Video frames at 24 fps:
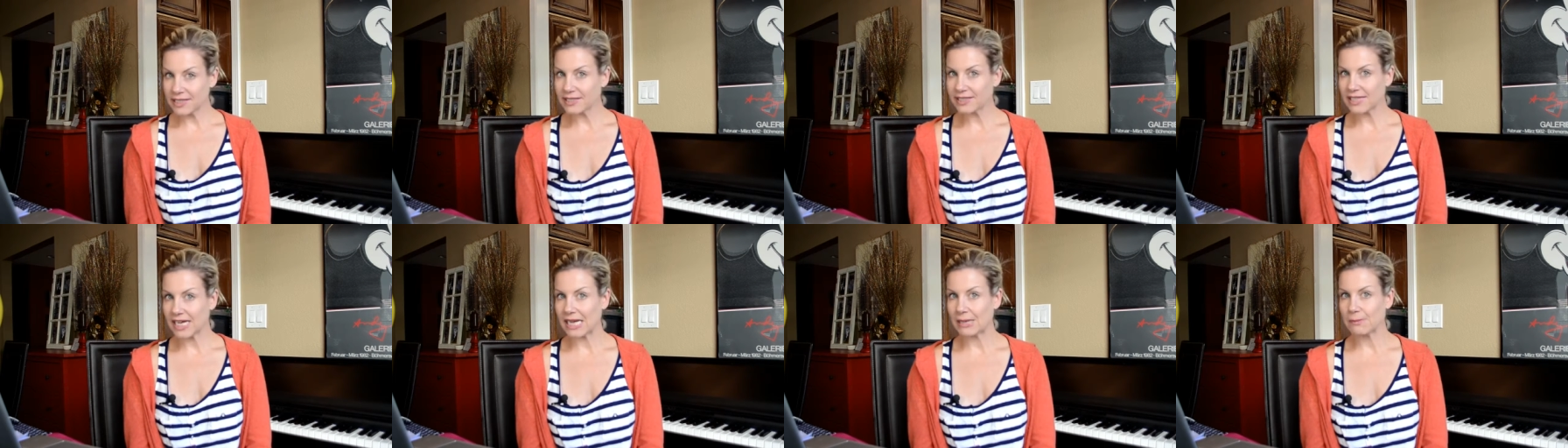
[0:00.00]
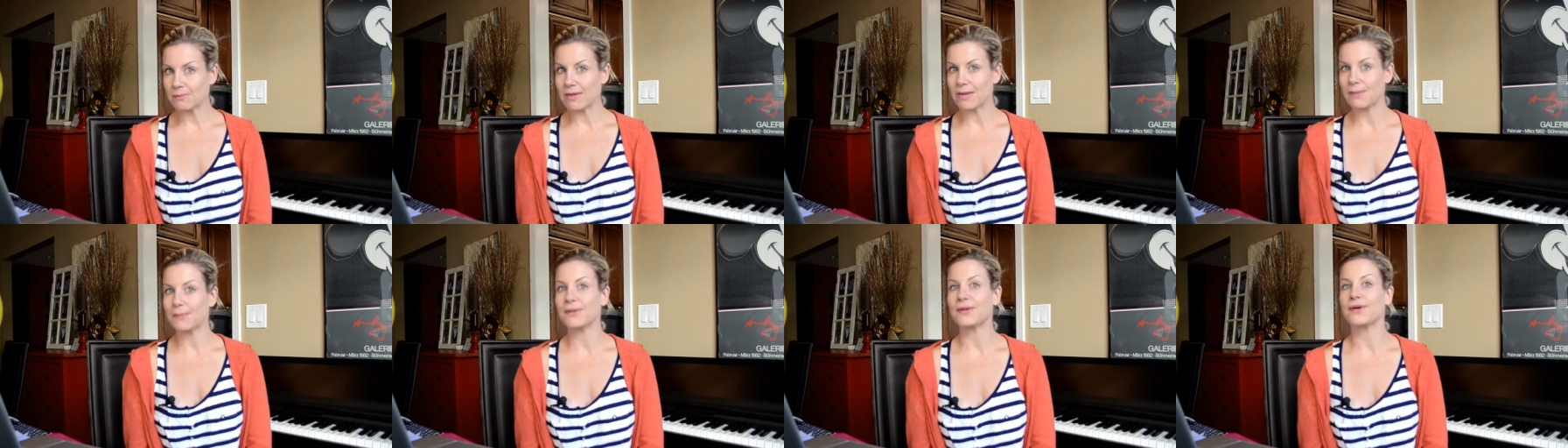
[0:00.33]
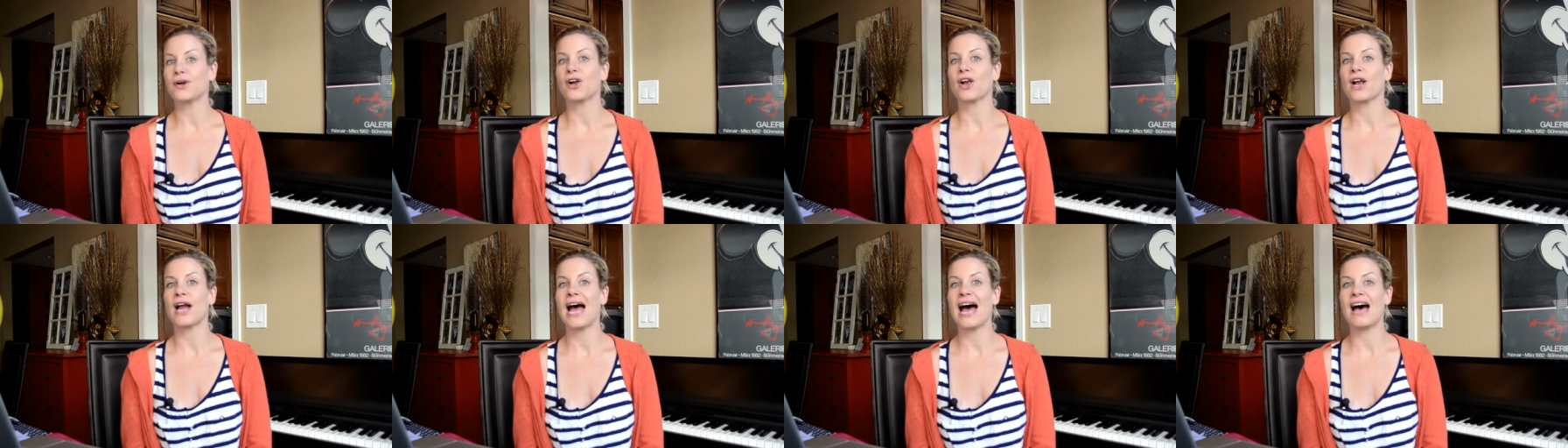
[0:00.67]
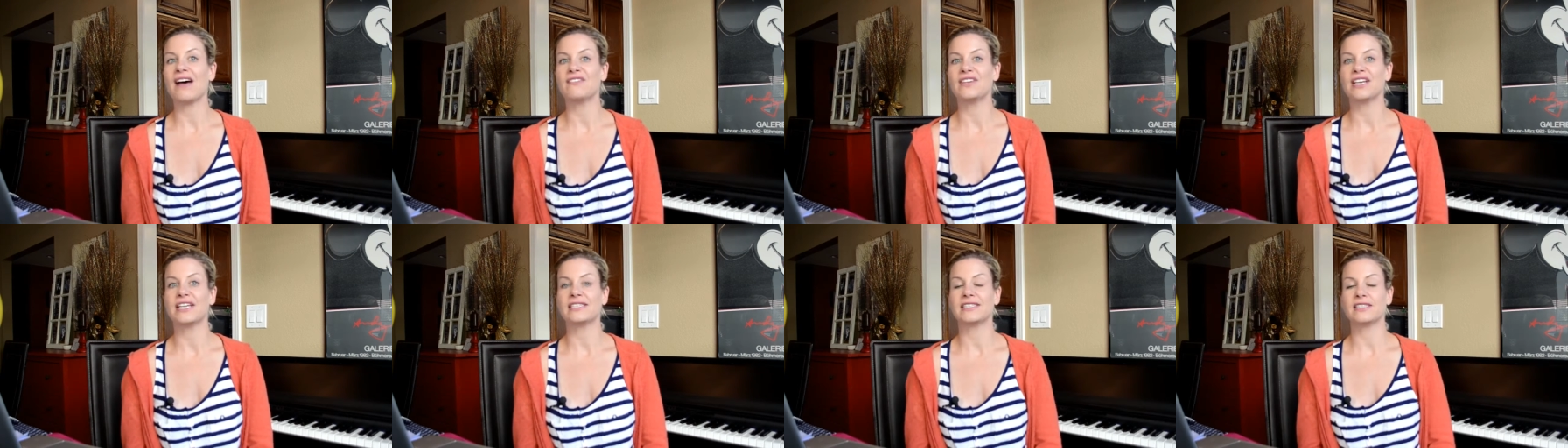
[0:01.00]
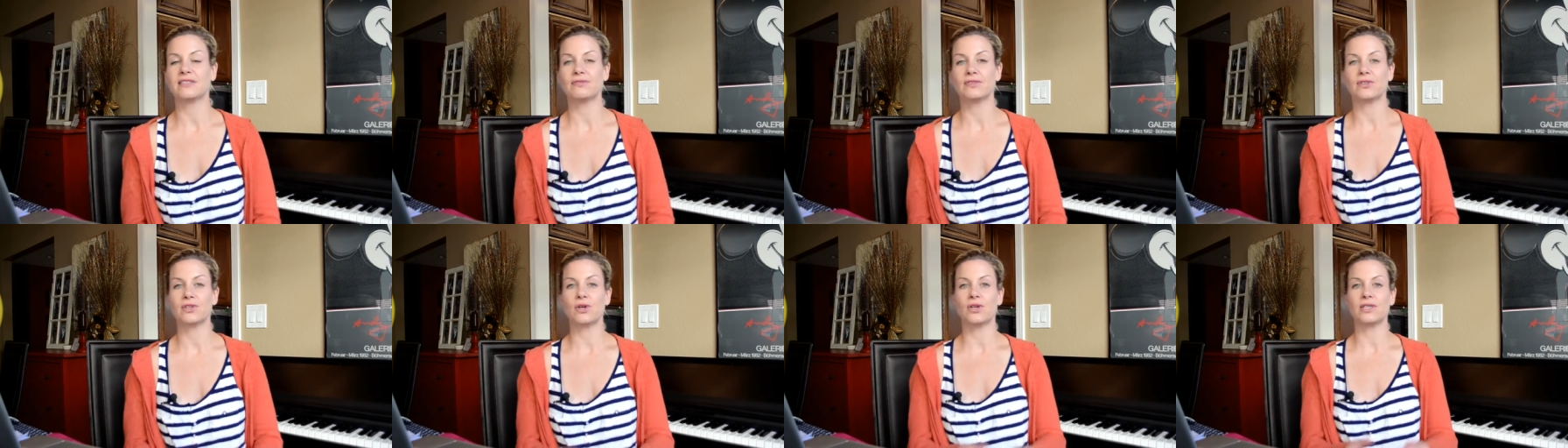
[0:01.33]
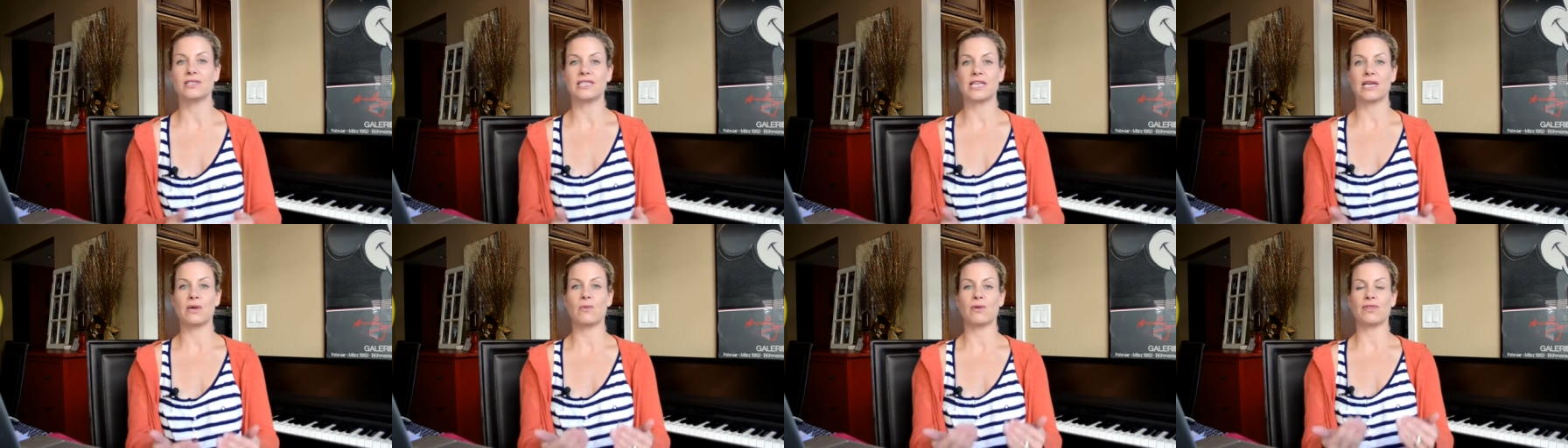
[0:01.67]
of the time people are having
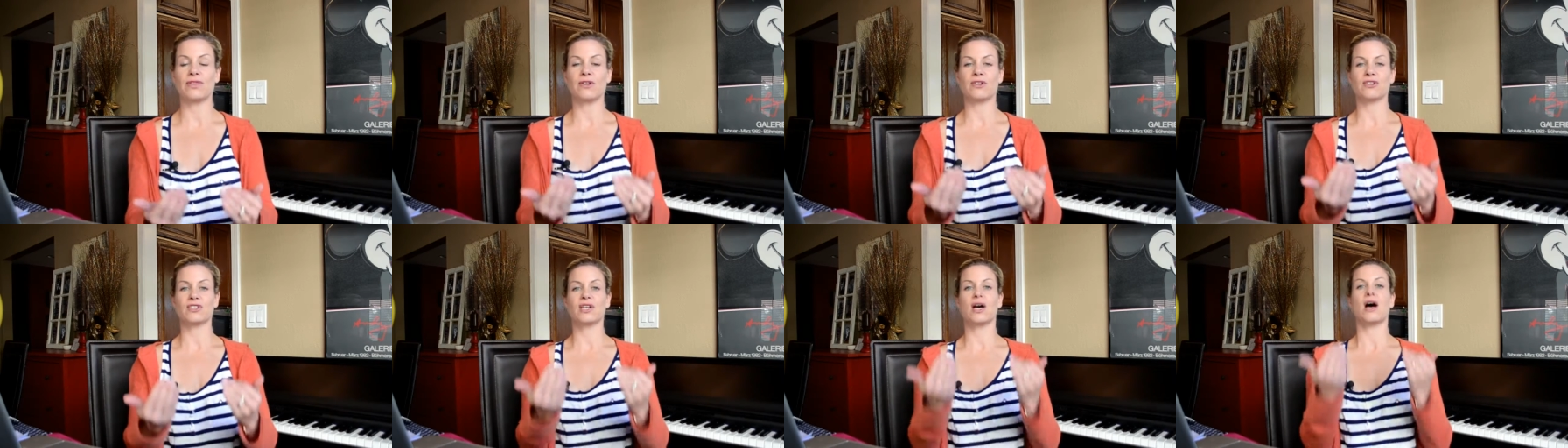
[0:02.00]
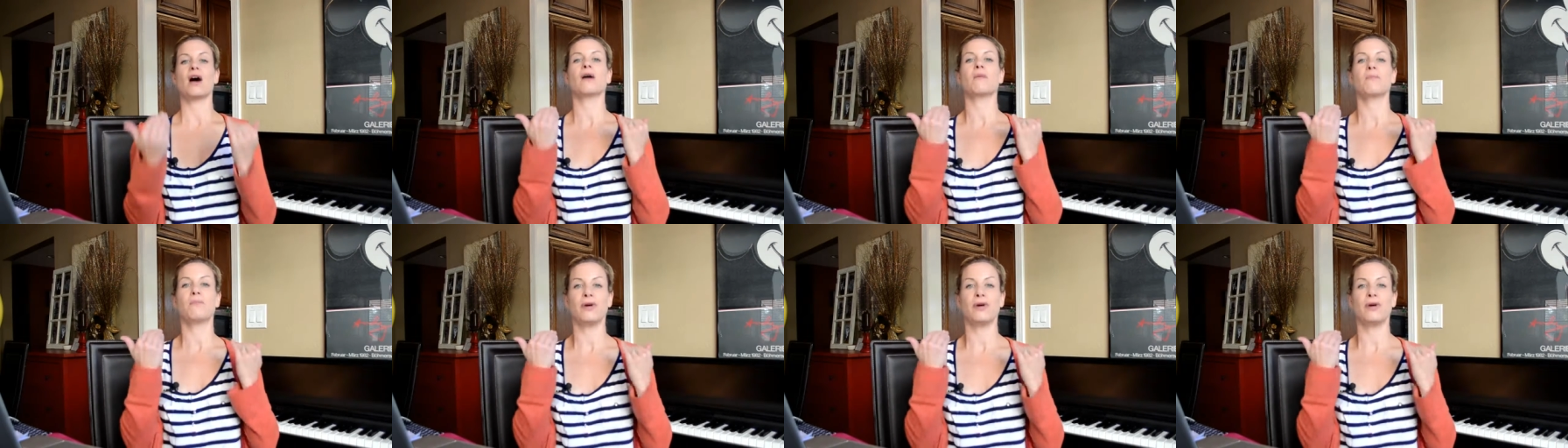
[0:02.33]
difficulty with their tongue